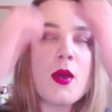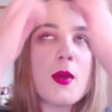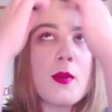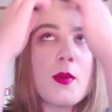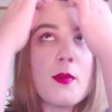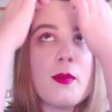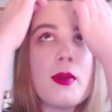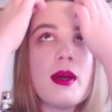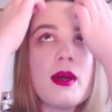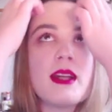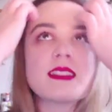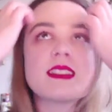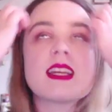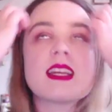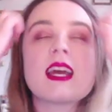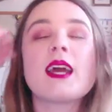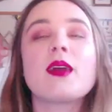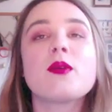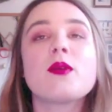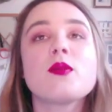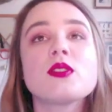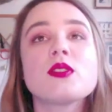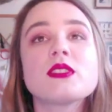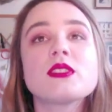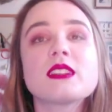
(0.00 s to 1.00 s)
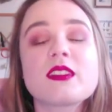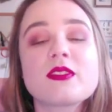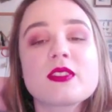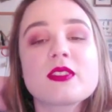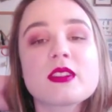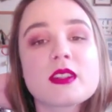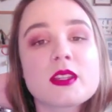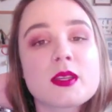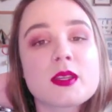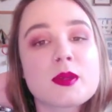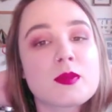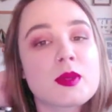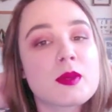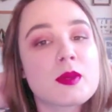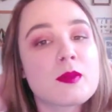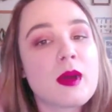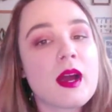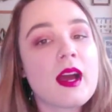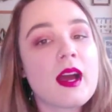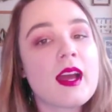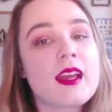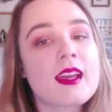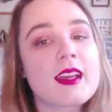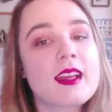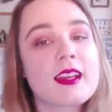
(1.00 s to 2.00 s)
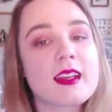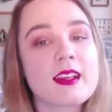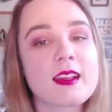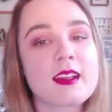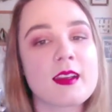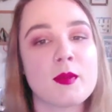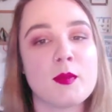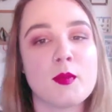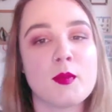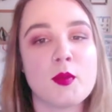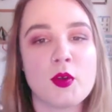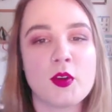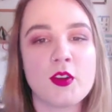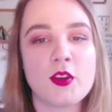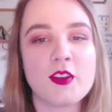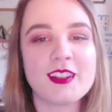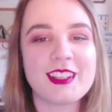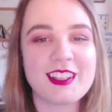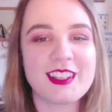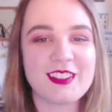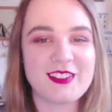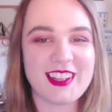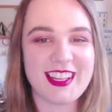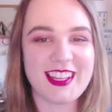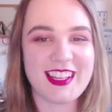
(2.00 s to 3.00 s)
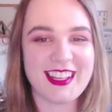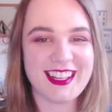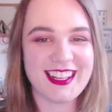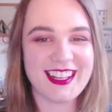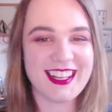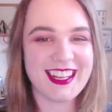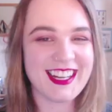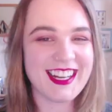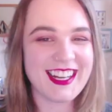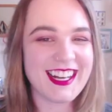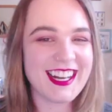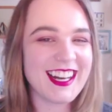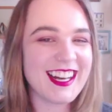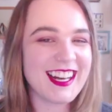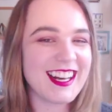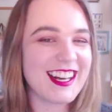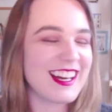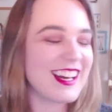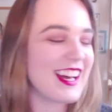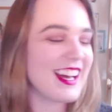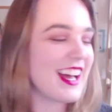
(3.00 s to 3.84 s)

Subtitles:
but I will definitely be buying more Nivea.